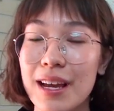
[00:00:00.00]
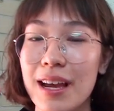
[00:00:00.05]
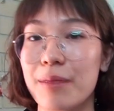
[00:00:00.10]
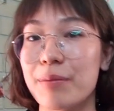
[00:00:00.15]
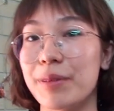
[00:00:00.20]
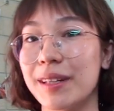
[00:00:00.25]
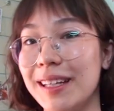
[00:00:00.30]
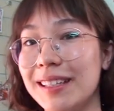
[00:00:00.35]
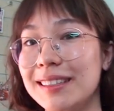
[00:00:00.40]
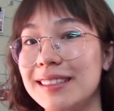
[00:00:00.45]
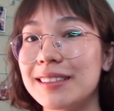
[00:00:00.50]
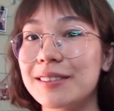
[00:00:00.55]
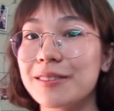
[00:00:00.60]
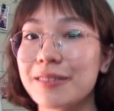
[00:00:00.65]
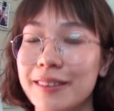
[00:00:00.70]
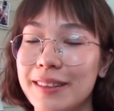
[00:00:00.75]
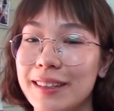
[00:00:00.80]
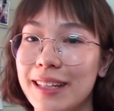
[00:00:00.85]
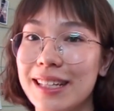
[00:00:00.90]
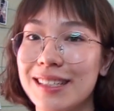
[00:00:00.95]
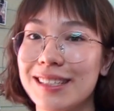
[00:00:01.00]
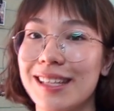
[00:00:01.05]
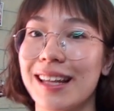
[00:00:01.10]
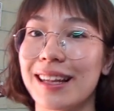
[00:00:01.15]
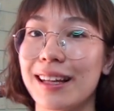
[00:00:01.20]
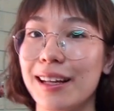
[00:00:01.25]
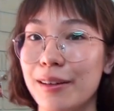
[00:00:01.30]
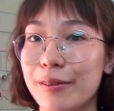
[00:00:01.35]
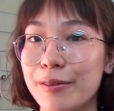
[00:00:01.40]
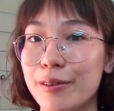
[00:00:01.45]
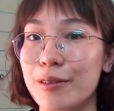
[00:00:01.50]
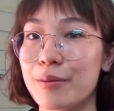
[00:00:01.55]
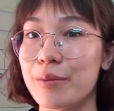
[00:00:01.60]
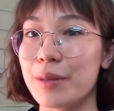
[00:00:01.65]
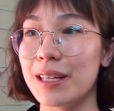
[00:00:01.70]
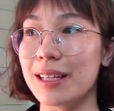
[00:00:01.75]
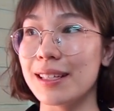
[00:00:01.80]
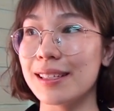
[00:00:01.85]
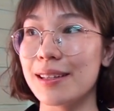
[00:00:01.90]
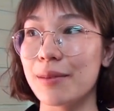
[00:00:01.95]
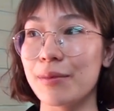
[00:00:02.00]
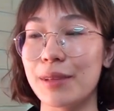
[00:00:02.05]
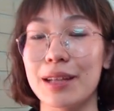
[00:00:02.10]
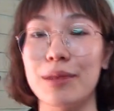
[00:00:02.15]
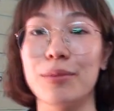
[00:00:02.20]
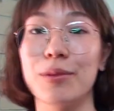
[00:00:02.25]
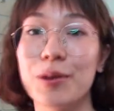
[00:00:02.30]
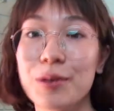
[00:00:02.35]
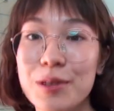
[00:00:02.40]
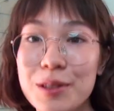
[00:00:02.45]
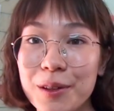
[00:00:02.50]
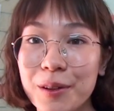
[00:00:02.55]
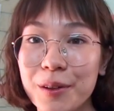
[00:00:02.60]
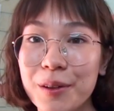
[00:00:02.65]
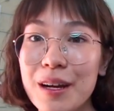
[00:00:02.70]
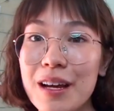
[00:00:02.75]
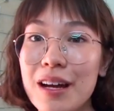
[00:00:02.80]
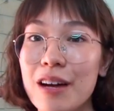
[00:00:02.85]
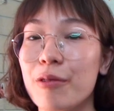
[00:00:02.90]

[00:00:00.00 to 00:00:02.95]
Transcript: but they didn't realize that love could be something mutual,